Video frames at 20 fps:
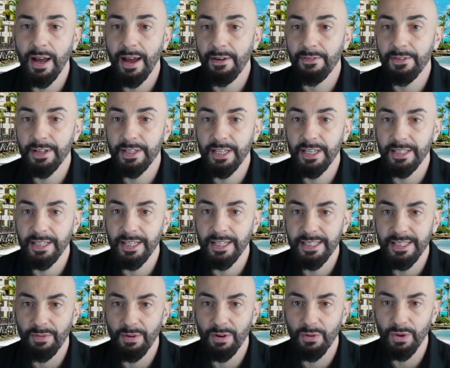everything
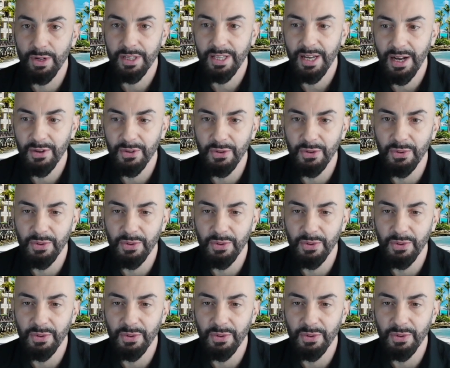that someone will tell